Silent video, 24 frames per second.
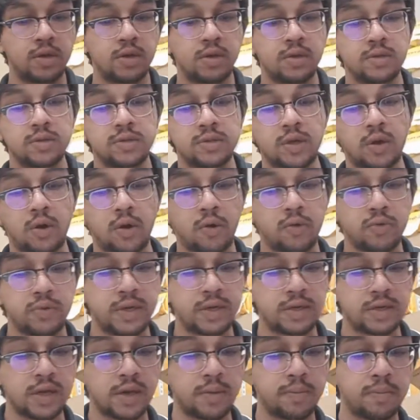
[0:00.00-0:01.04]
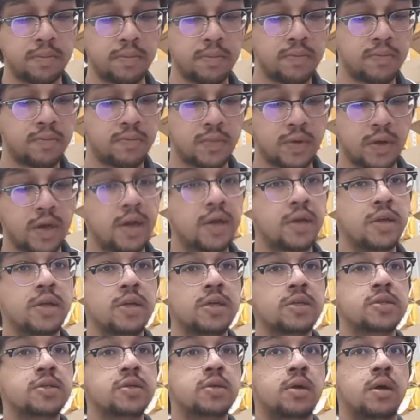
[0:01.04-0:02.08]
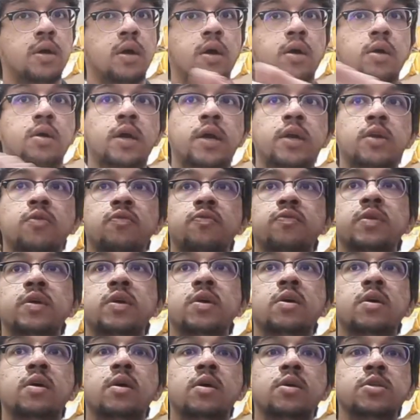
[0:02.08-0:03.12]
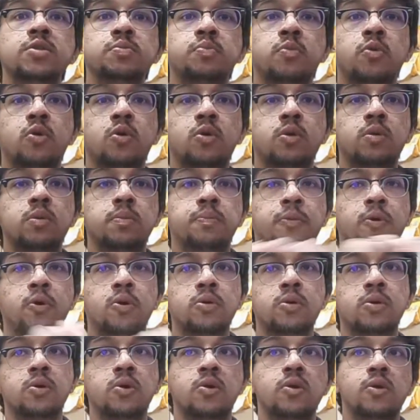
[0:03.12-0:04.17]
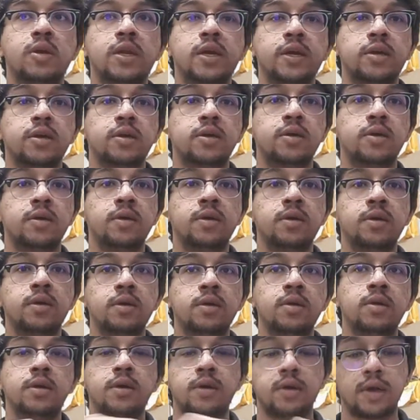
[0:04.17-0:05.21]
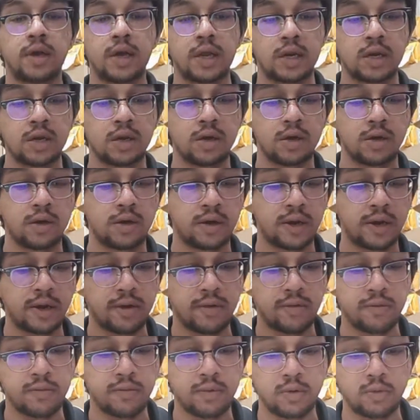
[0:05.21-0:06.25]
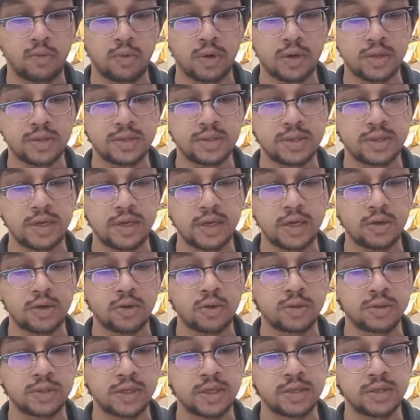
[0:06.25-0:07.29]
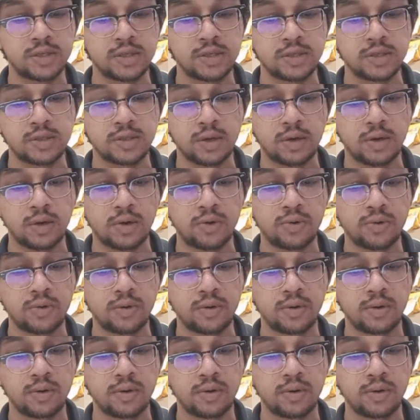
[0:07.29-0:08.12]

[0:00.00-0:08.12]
surrounding them, and it is kind of near a small pond or a lake. And once the contest is done